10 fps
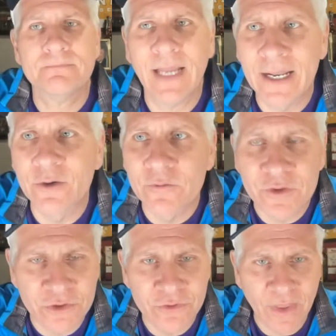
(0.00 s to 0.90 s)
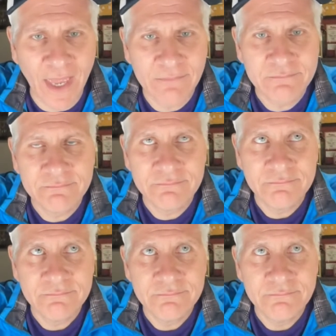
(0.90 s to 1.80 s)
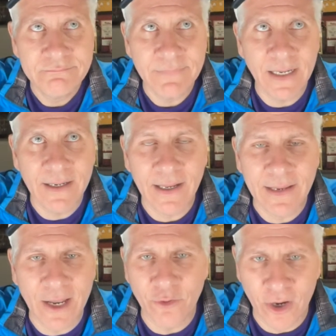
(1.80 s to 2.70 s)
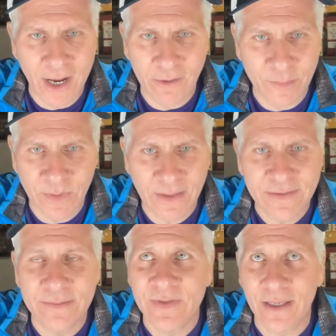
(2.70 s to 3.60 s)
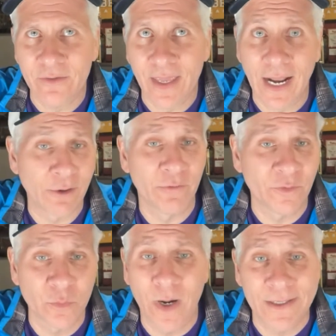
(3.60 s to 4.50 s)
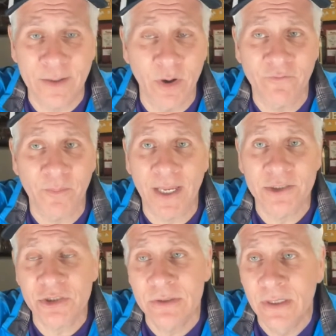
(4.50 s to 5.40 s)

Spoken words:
I don't know if you can do that. I don't know how NBA teams handle that. I don't know if he'd want to come off the bench,